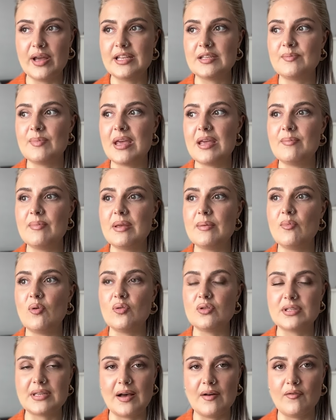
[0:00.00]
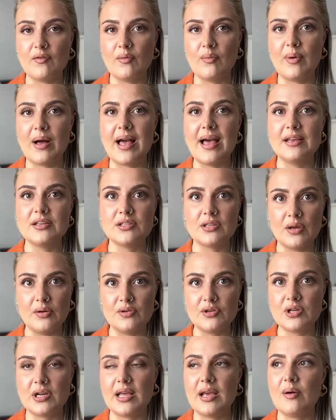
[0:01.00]
It's made me more self-aware,
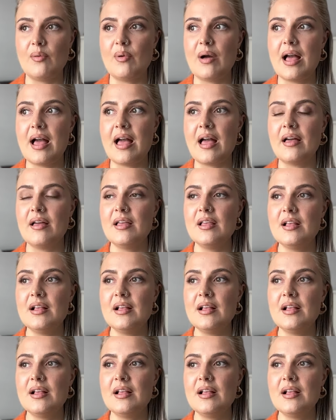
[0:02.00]
socially aware.